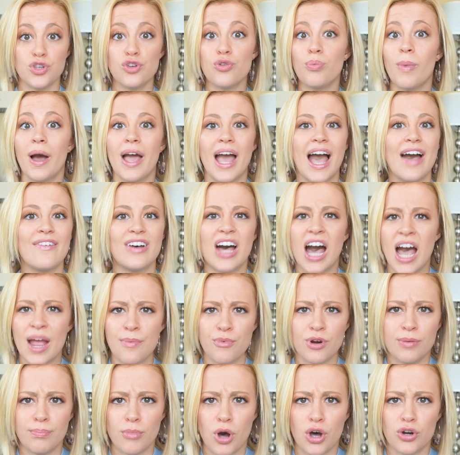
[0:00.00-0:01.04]
You might have a
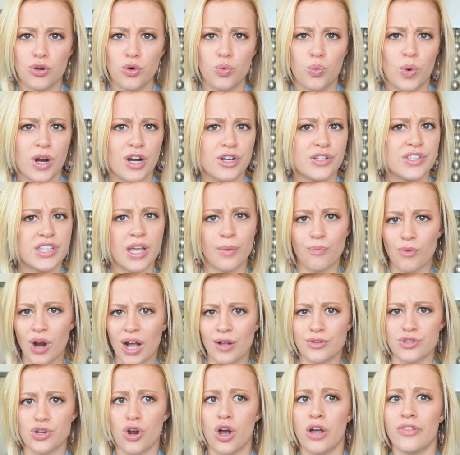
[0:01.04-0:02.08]
hybrid model where some
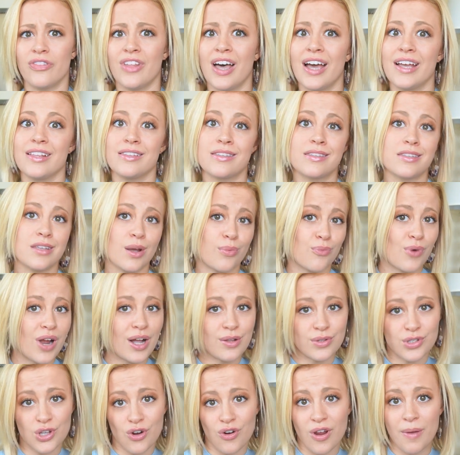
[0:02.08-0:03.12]
rounds are online, some
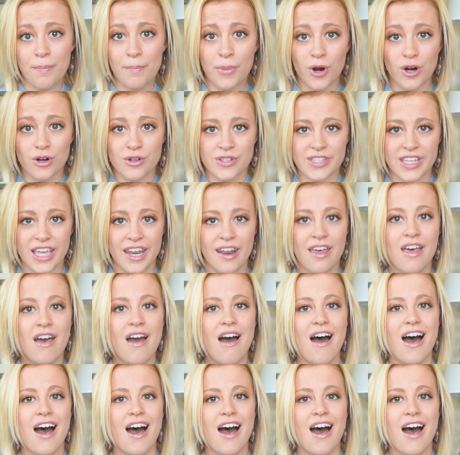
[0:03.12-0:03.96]
rounds are in person.